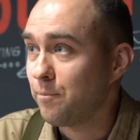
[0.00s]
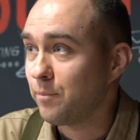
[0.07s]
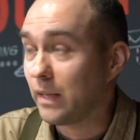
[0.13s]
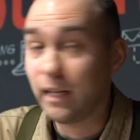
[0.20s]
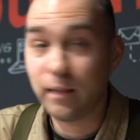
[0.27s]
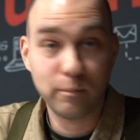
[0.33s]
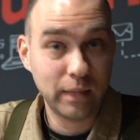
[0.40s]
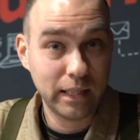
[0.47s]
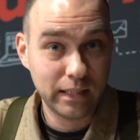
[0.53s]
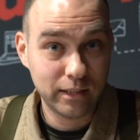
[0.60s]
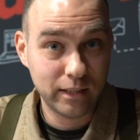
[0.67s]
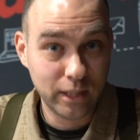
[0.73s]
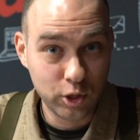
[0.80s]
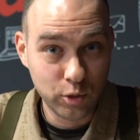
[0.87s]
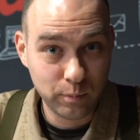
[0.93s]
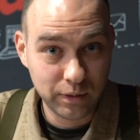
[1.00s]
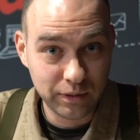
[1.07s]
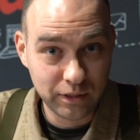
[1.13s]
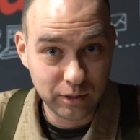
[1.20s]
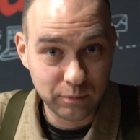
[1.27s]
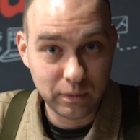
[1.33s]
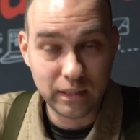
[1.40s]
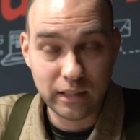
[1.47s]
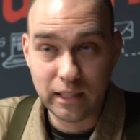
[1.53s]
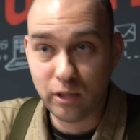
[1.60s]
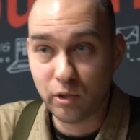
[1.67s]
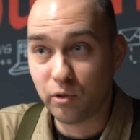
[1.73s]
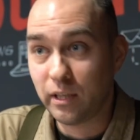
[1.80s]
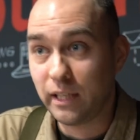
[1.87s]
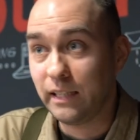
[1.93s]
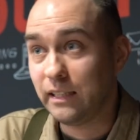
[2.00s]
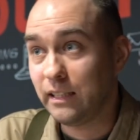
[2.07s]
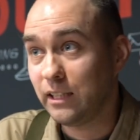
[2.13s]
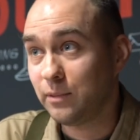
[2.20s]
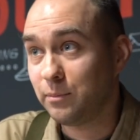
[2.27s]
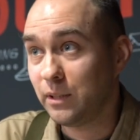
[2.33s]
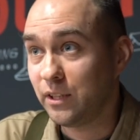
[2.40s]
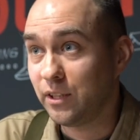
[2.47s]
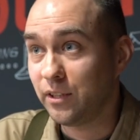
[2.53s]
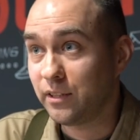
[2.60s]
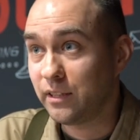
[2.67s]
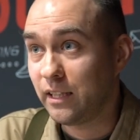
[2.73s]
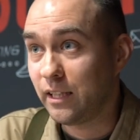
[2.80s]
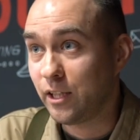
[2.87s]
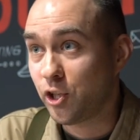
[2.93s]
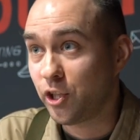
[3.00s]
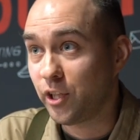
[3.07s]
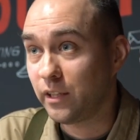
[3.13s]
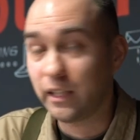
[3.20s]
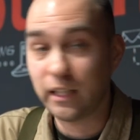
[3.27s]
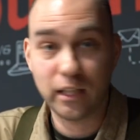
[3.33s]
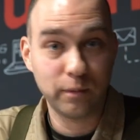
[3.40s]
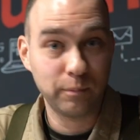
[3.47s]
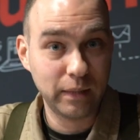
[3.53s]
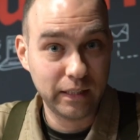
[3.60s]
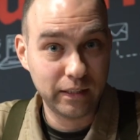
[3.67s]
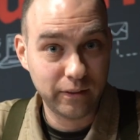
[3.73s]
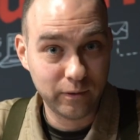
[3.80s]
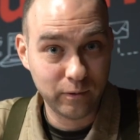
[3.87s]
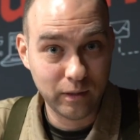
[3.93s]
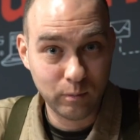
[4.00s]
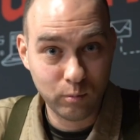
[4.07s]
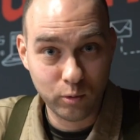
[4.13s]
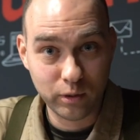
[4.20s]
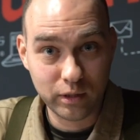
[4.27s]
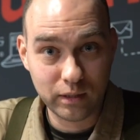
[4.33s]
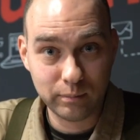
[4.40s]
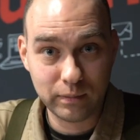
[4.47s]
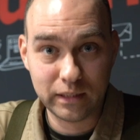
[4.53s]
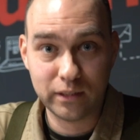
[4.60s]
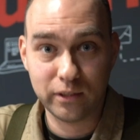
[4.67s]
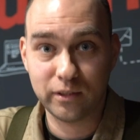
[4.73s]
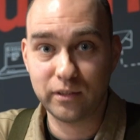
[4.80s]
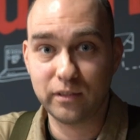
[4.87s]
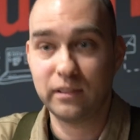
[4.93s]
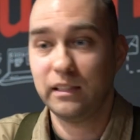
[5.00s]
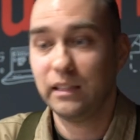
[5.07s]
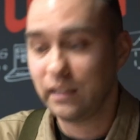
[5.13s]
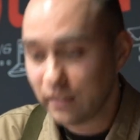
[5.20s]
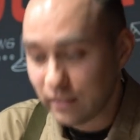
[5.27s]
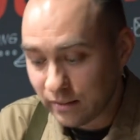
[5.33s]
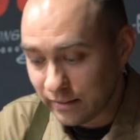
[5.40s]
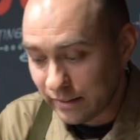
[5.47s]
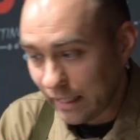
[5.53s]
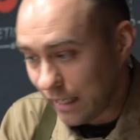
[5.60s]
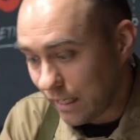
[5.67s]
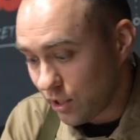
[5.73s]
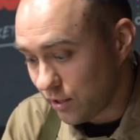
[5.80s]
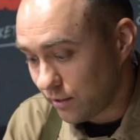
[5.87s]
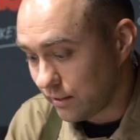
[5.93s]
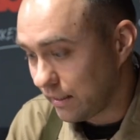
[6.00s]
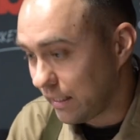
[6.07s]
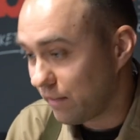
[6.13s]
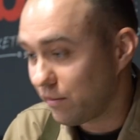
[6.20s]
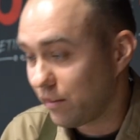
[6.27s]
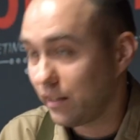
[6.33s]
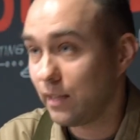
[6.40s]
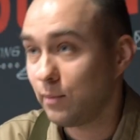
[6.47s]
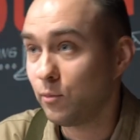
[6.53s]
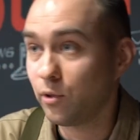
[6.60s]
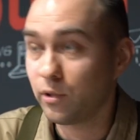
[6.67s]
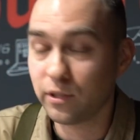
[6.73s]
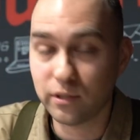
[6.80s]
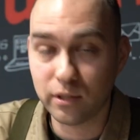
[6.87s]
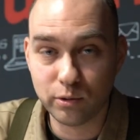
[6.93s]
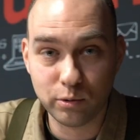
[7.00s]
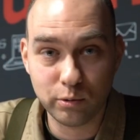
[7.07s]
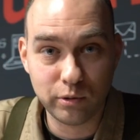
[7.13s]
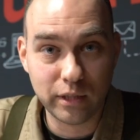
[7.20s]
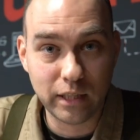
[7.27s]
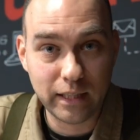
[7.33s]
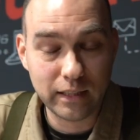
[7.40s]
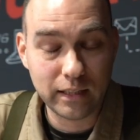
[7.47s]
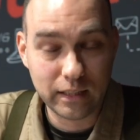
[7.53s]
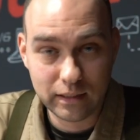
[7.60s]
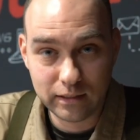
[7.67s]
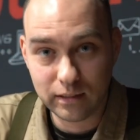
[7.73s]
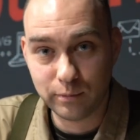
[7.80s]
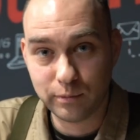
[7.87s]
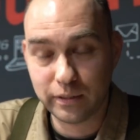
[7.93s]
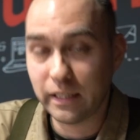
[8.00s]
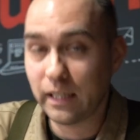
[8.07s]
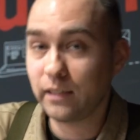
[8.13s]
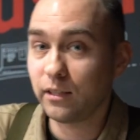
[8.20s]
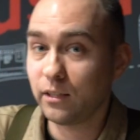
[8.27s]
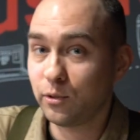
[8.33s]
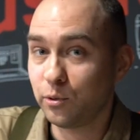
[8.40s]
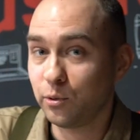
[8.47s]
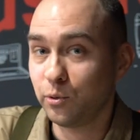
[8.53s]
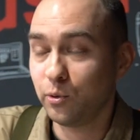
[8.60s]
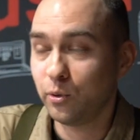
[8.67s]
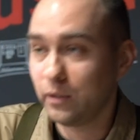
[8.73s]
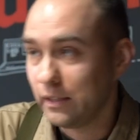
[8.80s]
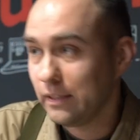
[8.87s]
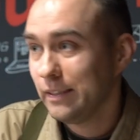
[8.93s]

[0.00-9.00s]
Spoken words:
And many Dutch businessmen are now crying tears because their shit can't make it through the border because the sanctions and everything, borders are too tight, customs guys are too